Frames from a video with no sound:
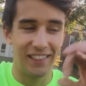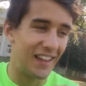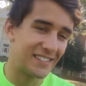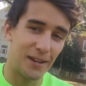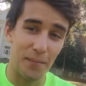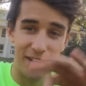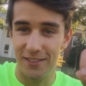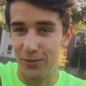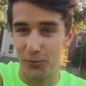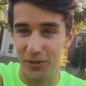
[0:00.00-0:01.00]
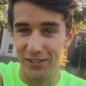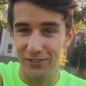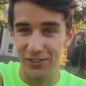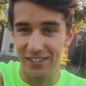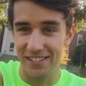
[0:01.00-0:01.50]
Last time I did three,
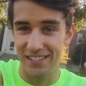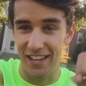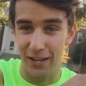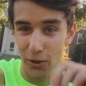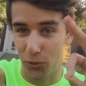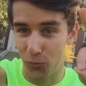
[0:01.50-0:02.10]
so this is like